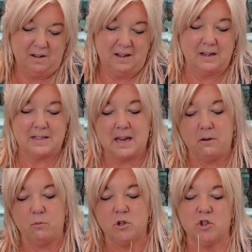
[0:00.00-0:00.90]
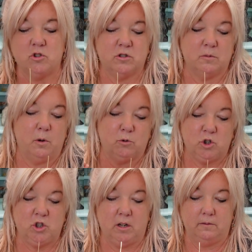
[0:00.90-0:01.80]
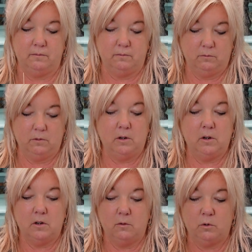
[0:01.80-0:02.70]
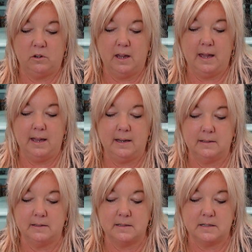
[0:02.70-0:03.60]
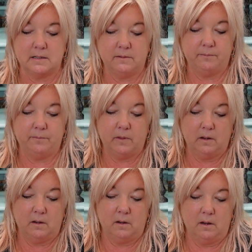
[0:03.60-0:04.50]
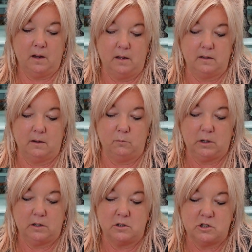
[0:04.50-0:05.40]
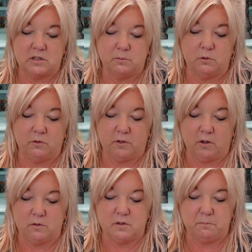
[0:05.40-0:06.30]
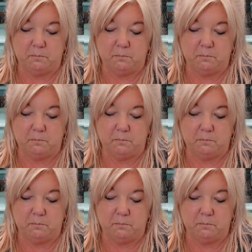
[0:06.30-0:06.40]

in a downward sort of motion with your hand, and then we can just move those